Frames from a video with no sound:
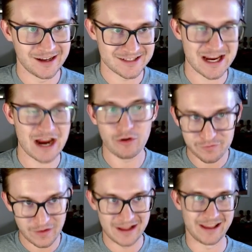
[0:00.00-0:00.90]

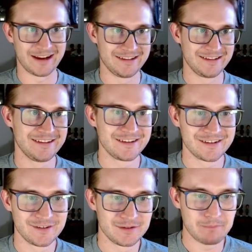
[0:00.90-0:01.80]
terrifying,
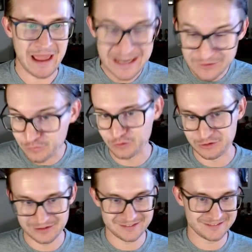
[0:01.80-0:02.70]
painful